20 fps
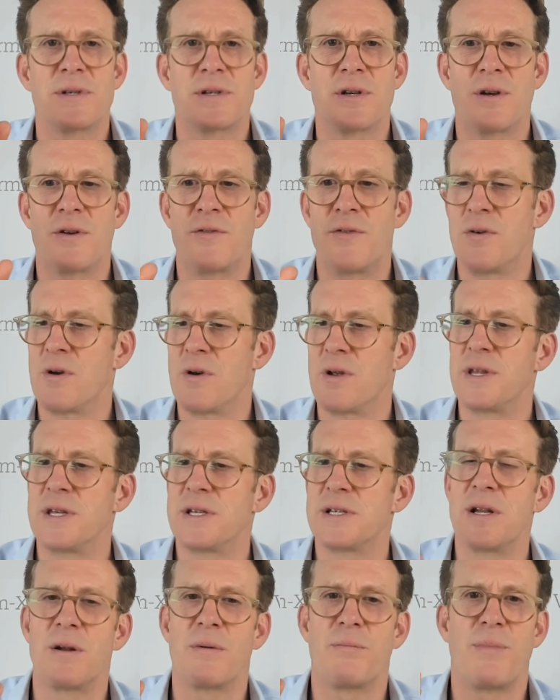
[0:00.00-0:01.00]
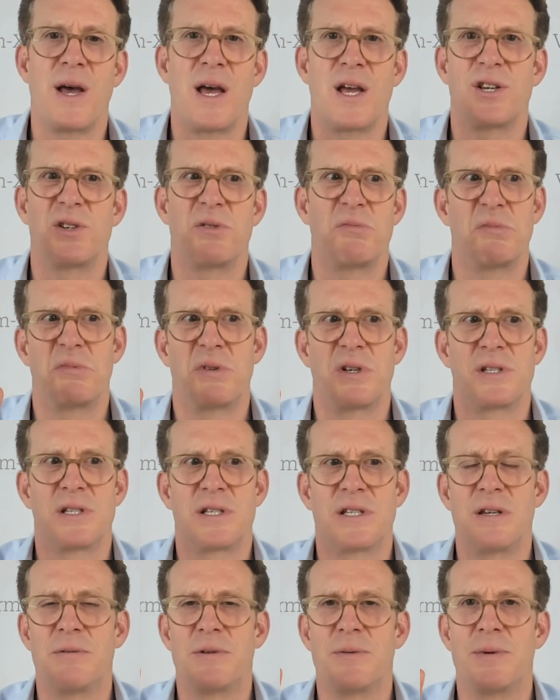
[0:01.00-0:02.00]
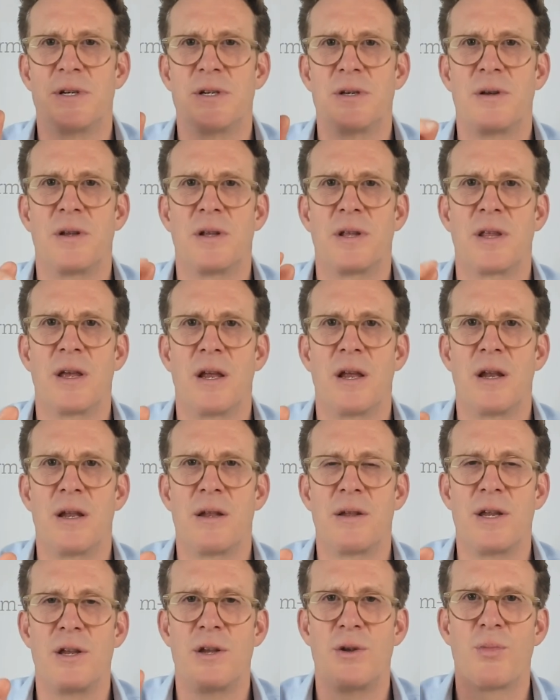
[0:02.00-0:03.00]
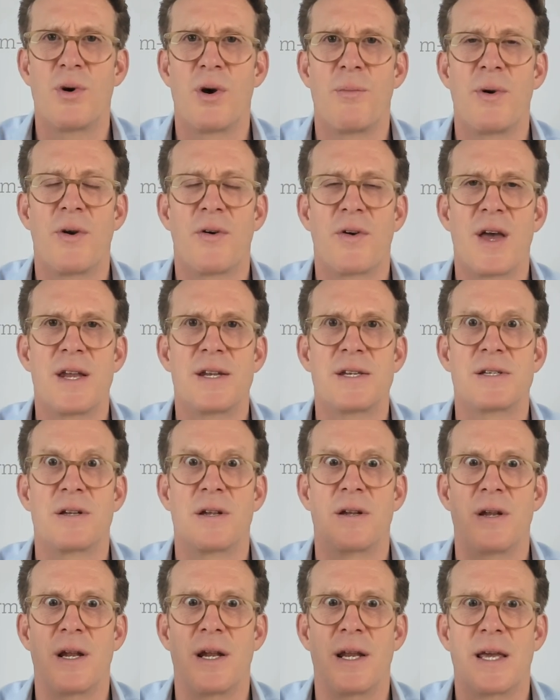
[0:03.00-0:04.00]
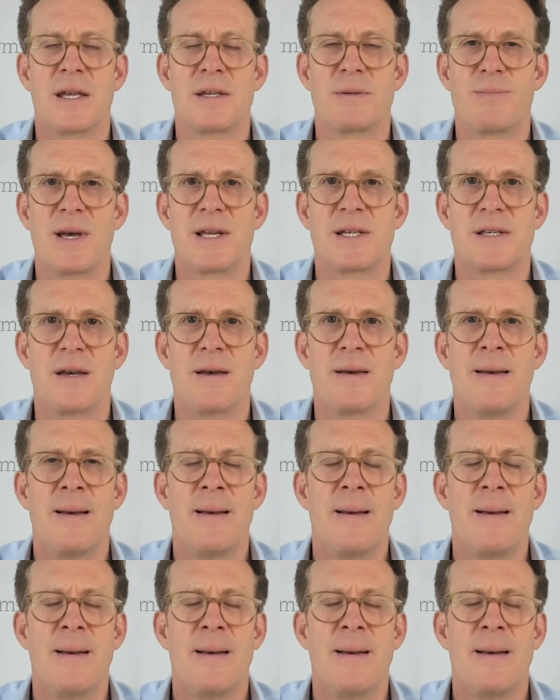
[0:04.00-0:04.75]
So if you've got this little patch and doesn't seem to be doing anything, and you put a bit of Canesten and it gets better